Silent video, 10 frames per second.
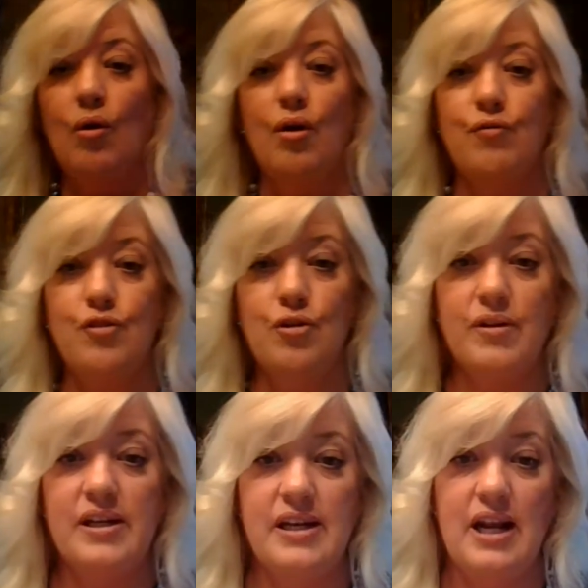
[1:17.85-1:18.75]
If you're
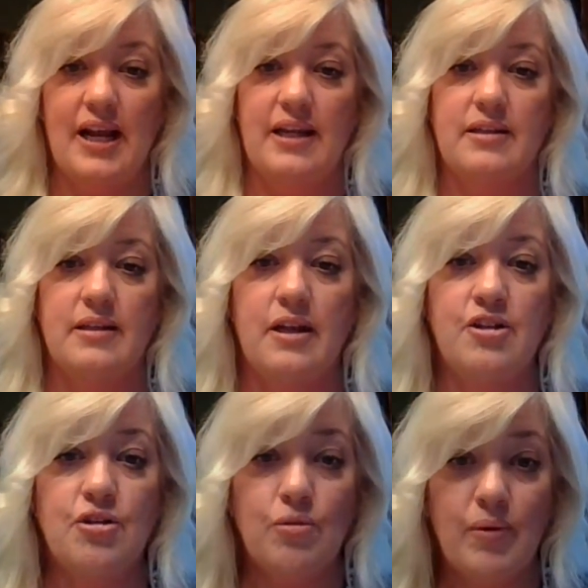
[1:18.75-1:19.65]
a knight
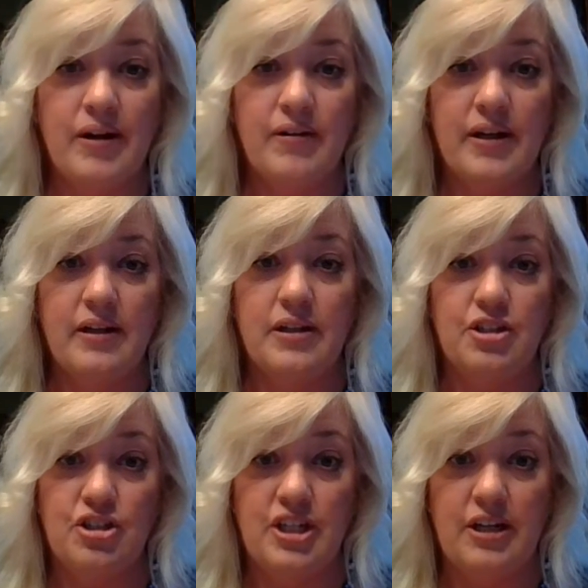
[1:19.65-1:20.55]
and you're wearing a
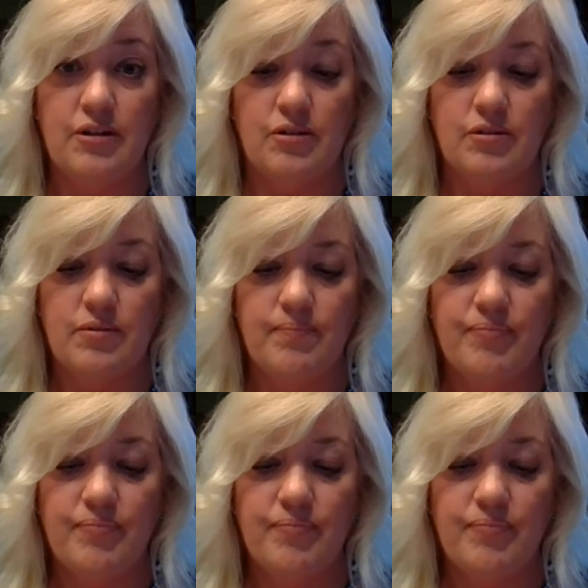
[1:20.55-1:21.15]
shield,